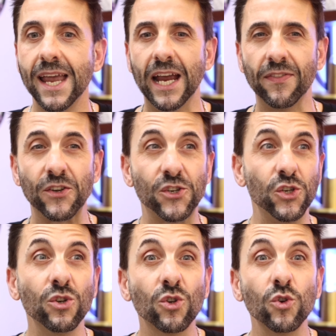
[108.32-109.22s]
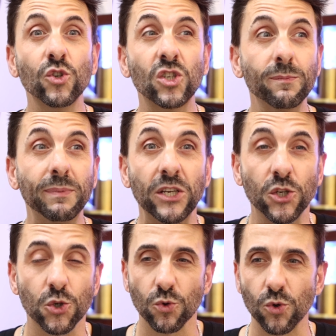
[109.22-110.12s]
and the too good to be
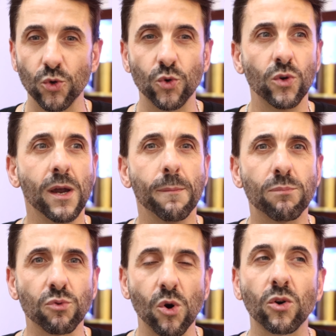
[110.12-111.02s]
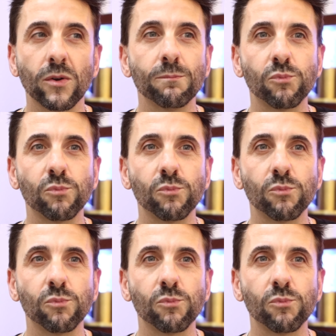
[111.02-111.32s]
true, broken